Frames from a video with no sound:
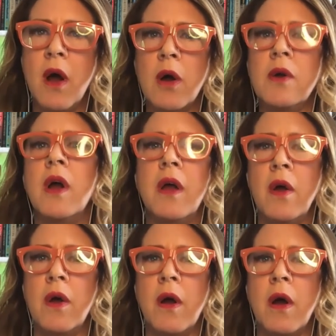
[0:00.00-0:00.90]
are uh,
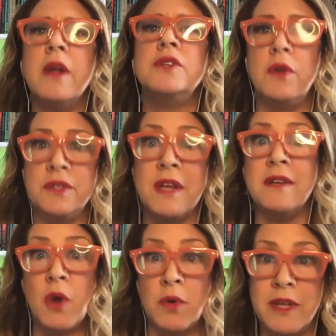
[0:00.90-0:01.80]
uh, are adults
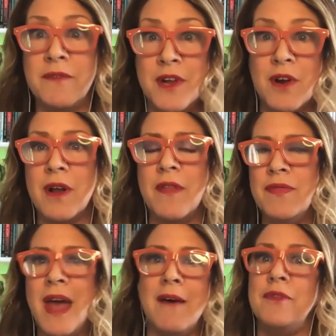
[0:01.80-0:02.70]
and don't live here
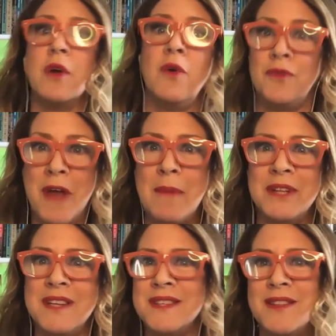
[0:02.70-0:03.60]
and have their own
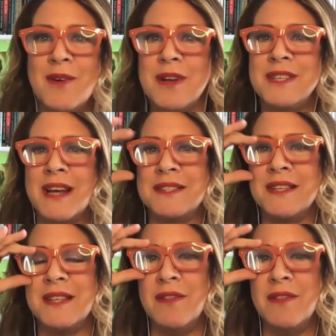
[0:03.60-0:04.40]
families and they're in texas mm.